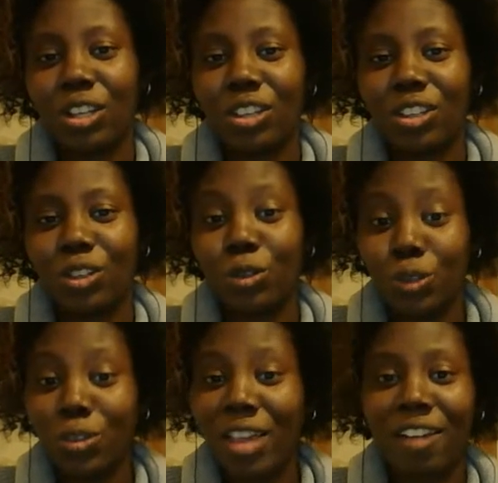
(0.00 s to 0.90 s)
you
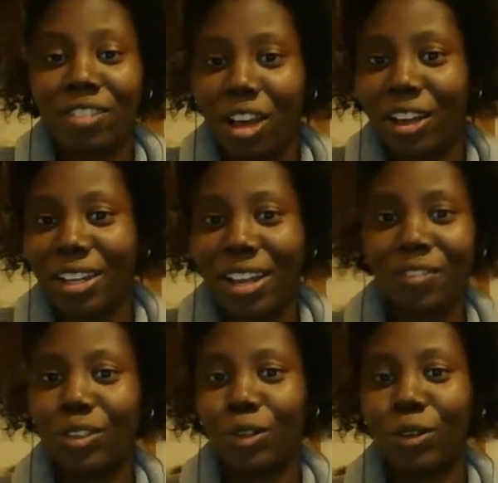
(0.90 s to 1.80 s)
do that long
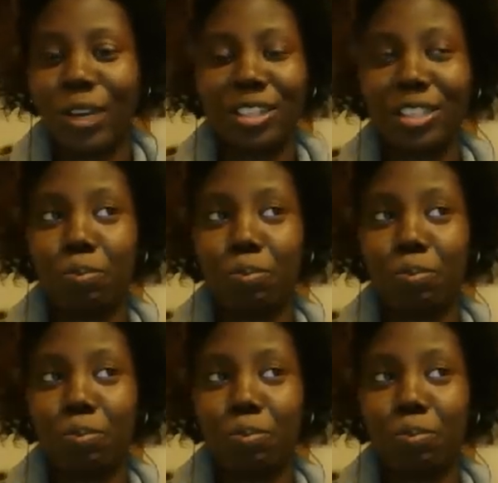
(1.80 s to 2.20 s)
enough, and you create these